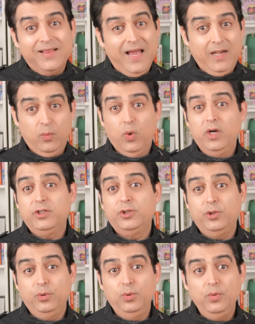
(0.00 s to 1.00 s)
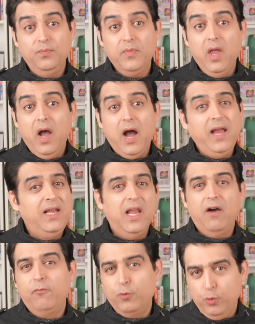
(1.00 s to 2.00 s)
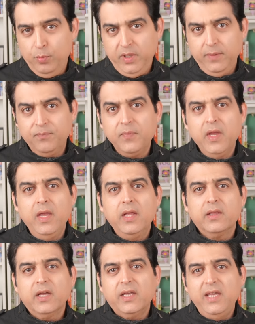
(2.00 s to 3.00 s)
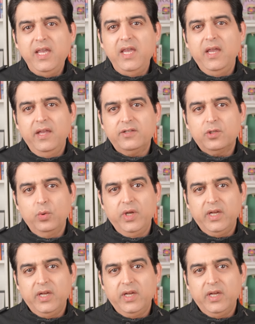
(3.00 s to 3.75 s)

that works too. I love Rumi. The key is to